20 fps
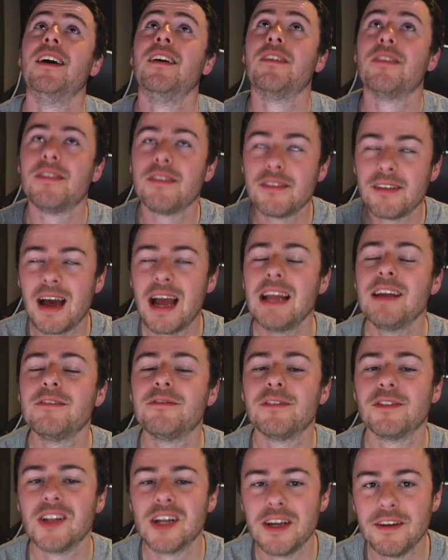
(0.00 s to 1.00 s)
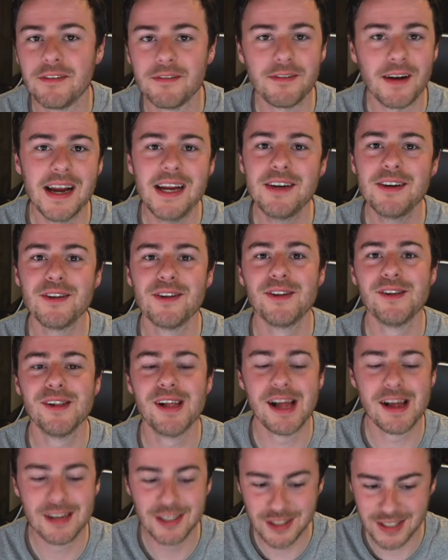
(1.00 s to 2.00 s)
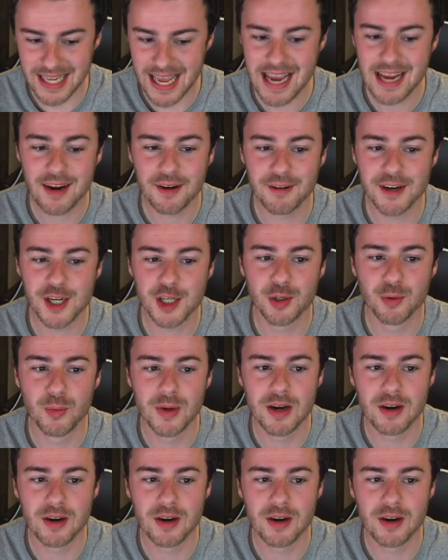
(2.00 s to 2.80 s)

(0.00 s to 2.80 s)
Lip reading: thankfully final decoration we are